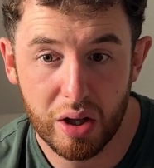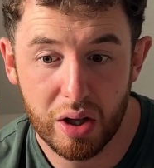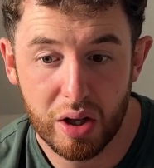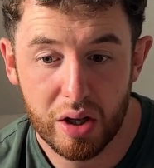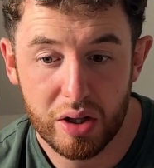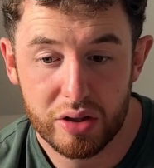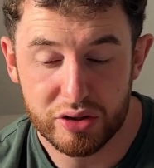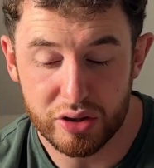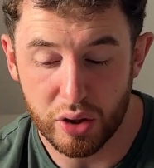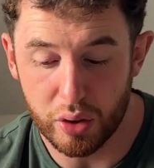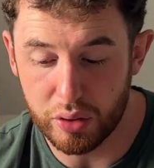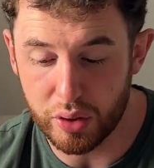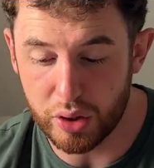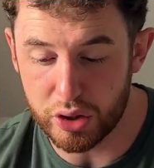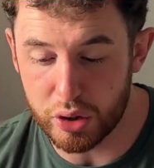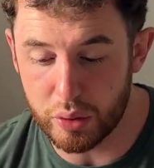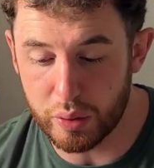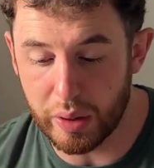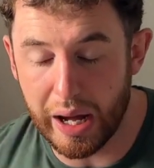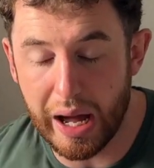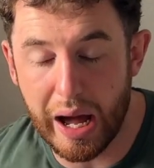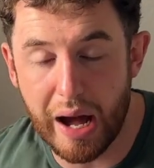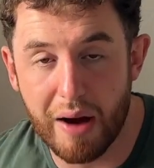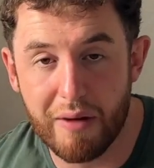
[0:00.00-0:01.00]
so that you
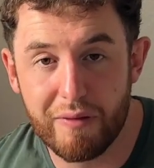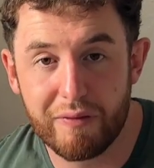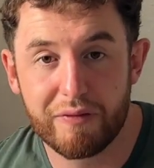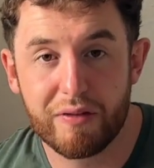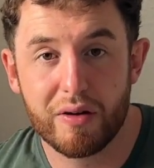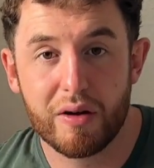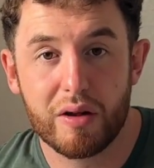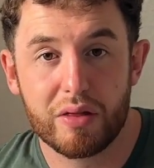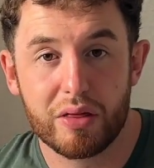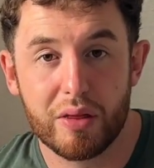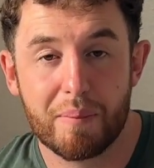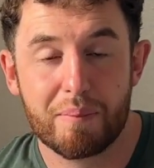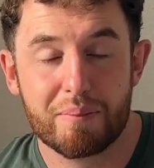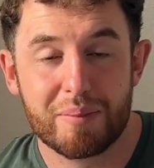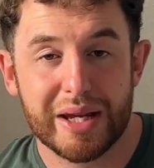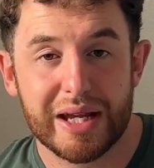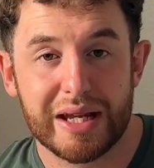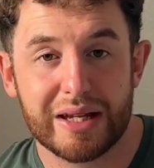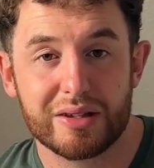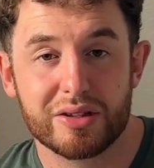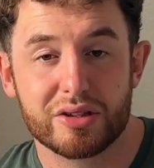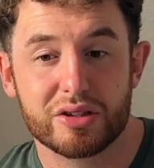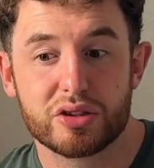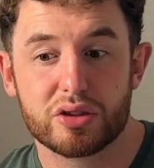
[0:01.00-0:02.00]
have the
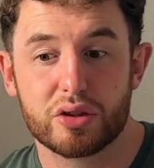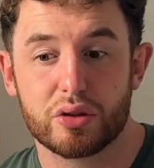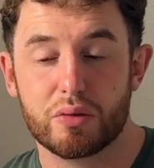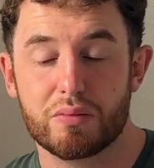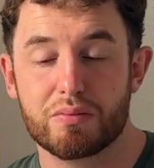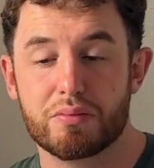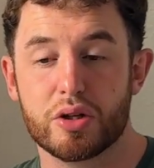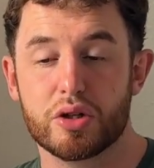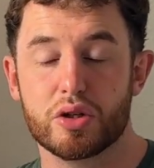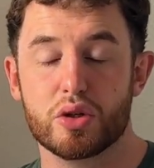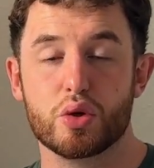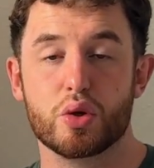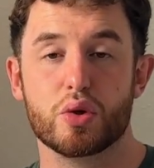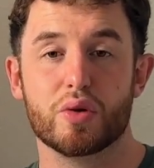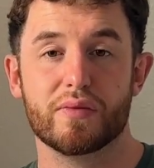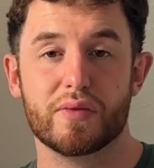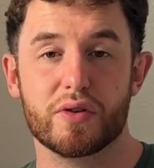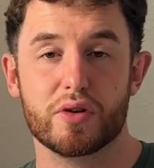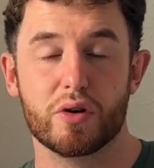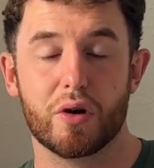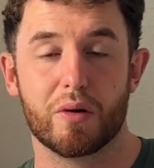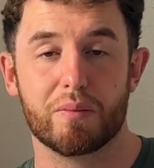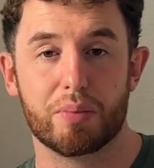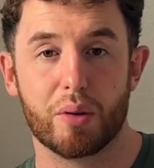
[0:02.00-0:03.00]
means to maneuver
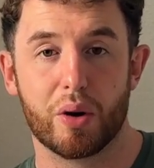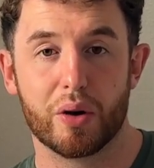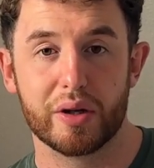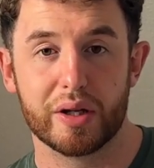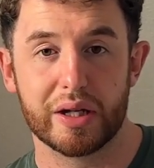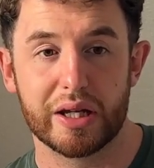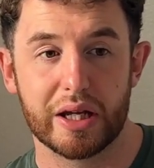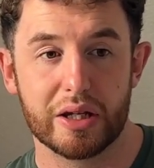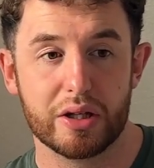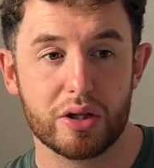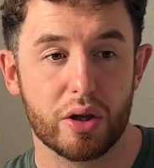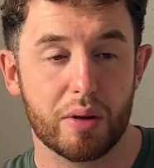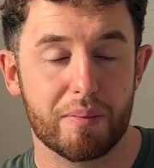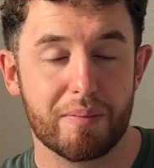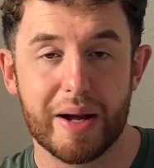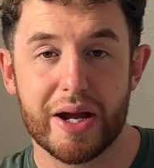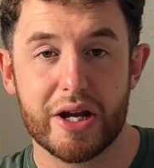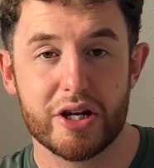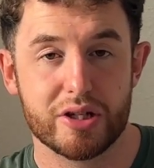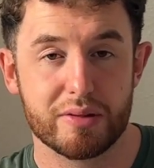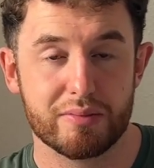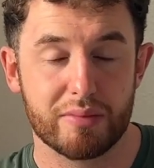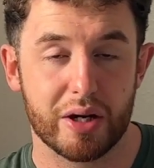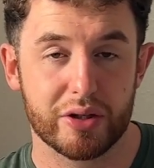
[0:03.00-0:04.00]
your body in the
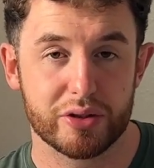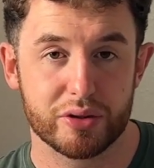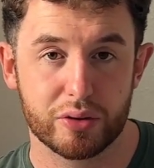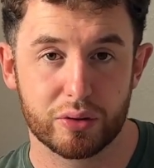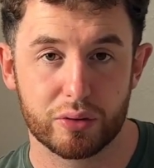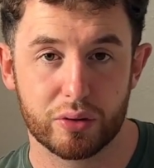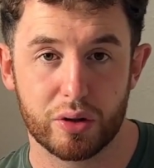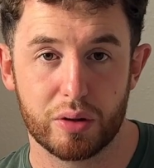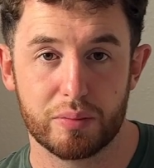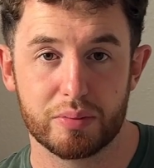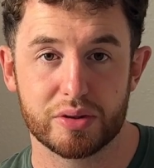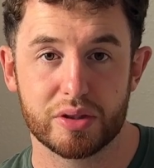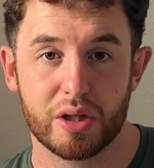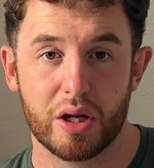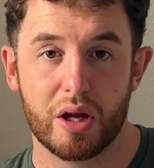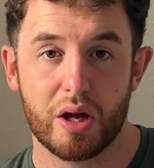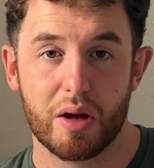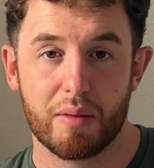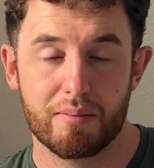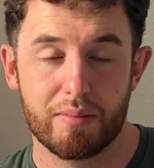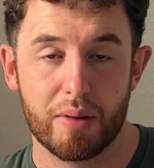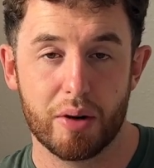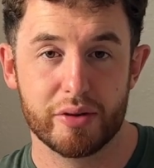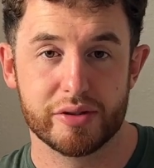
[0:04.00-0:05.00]
major muscle groups
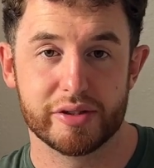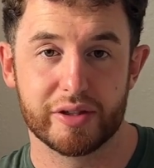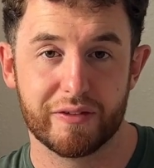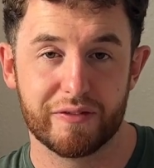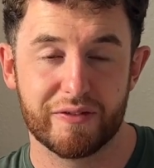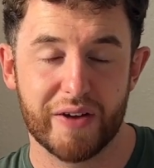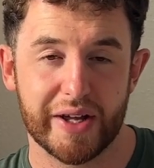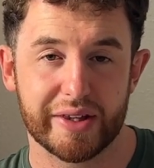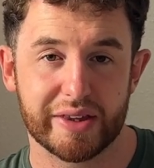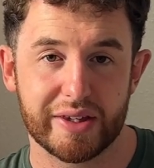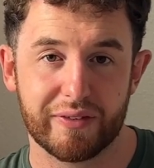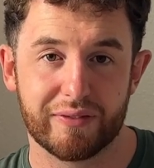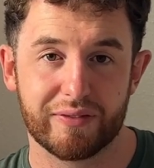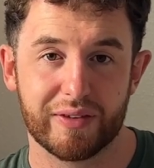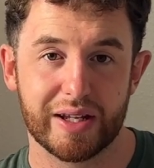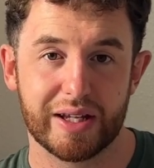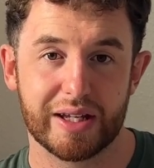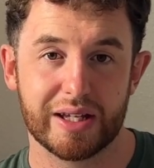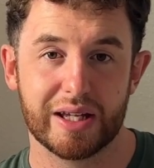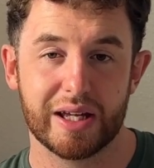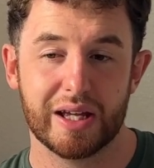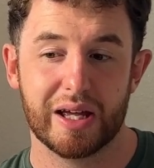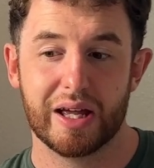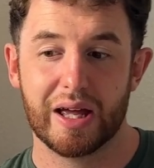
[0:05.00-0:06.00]
most effectively
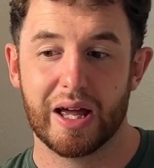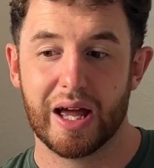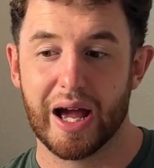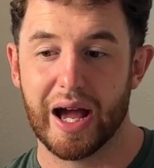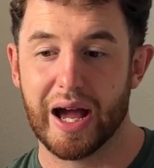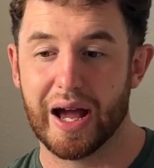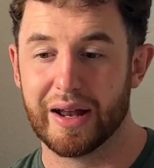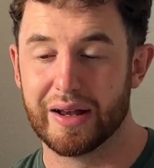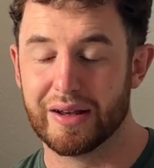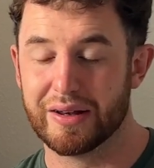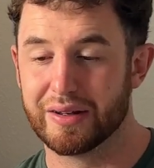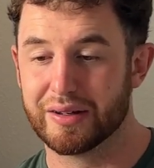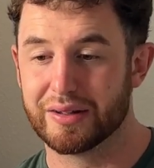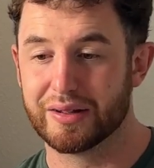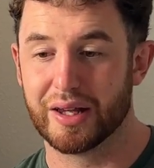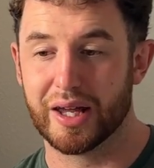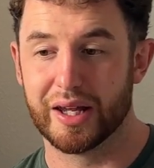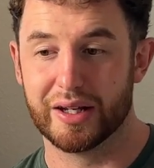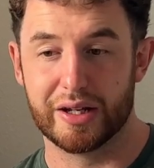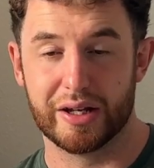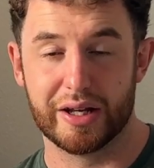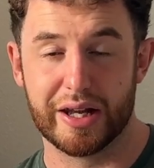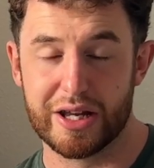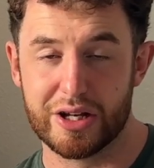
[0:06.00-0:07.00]
and
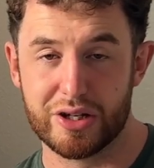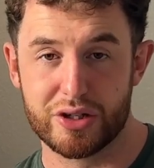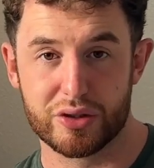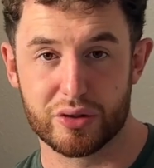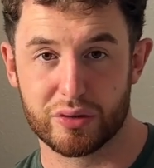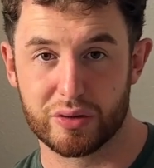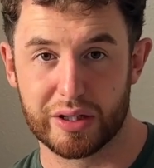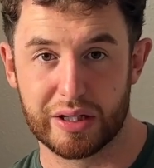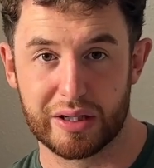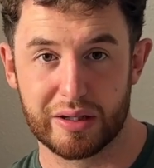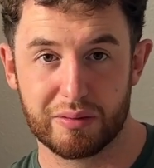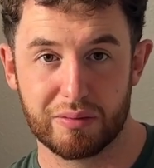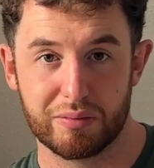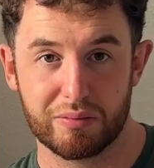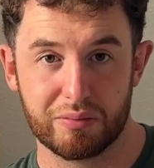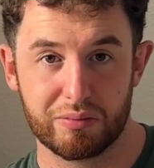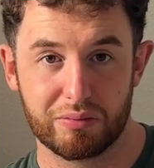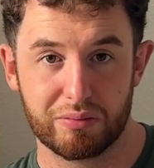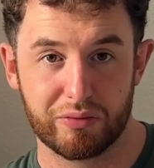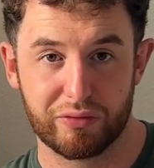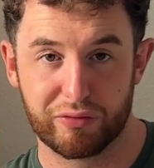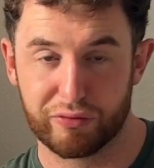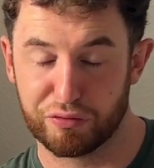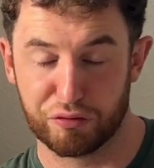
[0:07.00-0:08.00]
in an
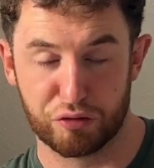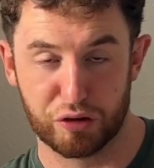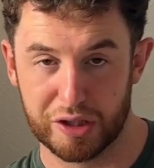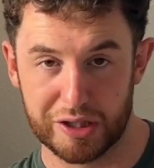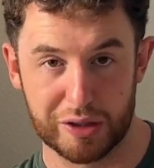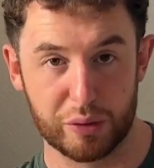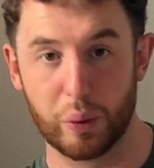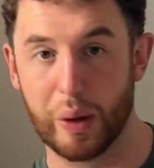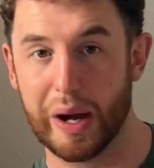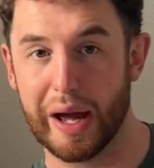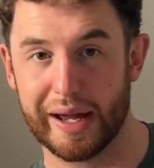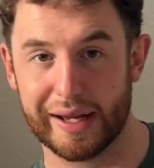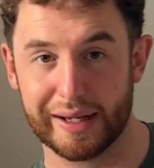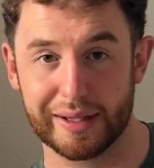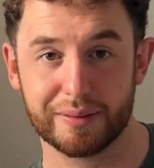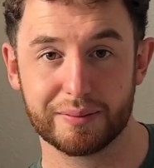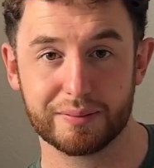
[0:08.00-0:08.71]
injury-free way.